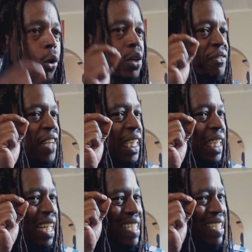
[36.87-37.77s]
or if
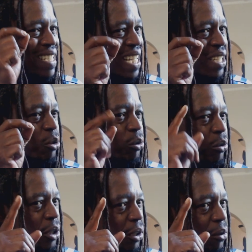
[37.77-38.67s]
in a
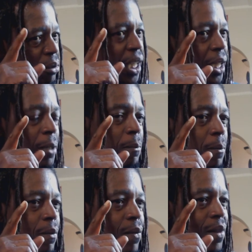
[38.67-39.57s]
single degree
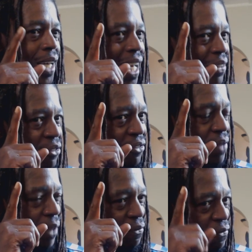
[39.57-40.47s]
it
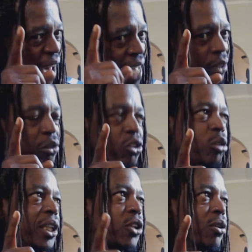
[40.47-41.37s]

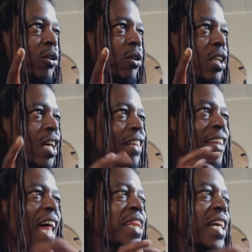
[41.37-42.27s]
fails to be true,
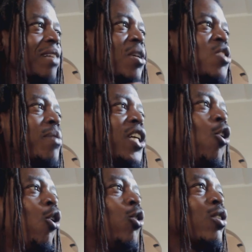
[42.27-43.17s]
then that thing must be
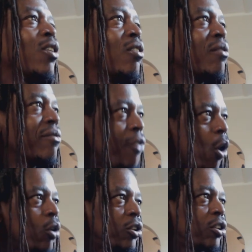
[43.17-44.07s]
called
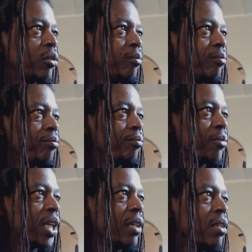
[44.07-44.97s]
false.
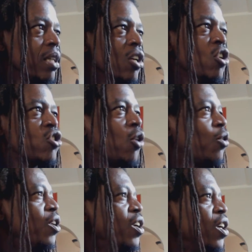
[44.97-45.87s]
Okay? So